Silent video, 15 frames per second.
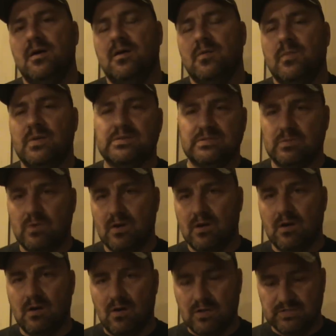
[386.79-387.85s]
Depends on what our
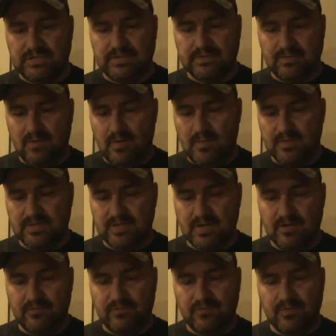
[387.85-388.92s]
cost is on them and
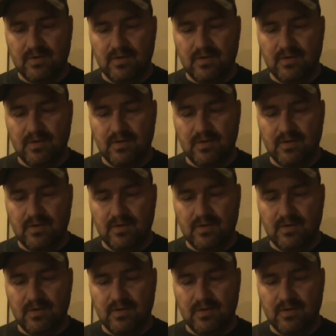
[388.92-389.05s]
stuff.